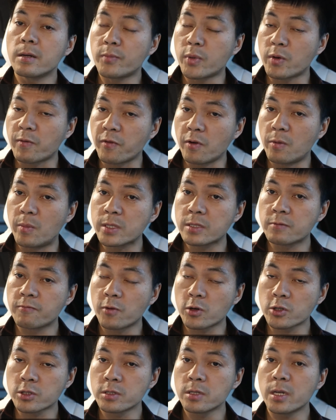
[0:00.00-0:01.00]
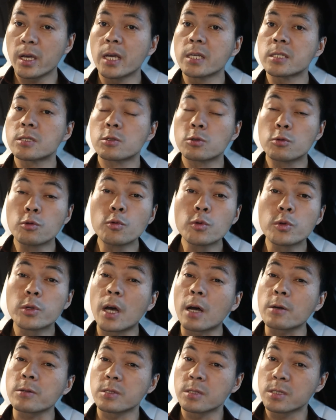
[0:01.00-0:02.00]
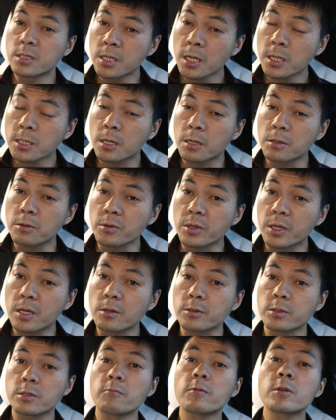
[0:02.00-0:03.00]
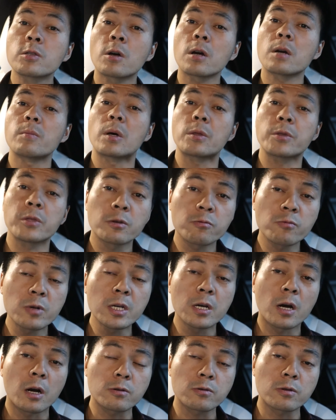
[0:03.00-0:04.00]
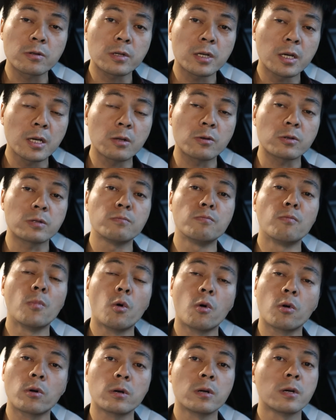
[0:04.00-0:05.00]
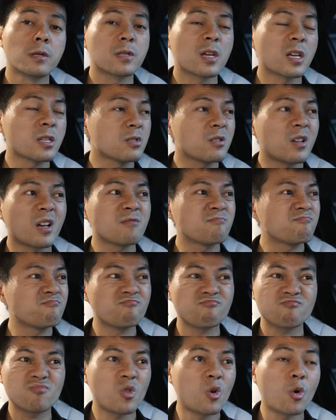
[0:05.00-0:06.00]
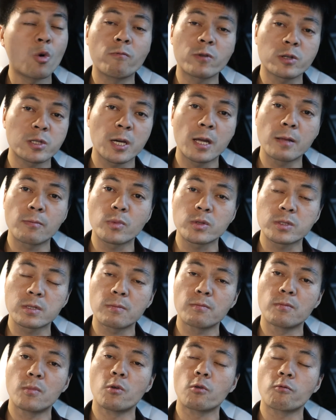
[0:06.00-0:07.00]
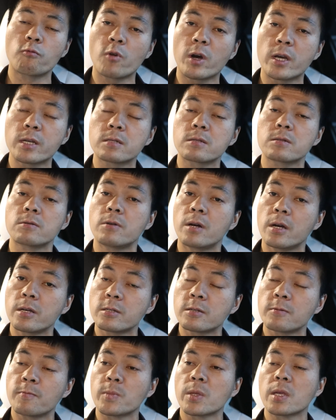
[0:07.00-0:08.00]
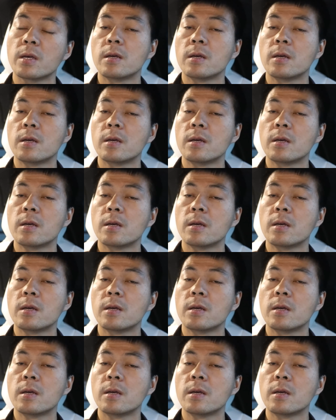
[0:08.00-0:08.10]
performance version is 2,600 kilos. So we're talking about 300 kilos more. That's like over 10% more weight, right?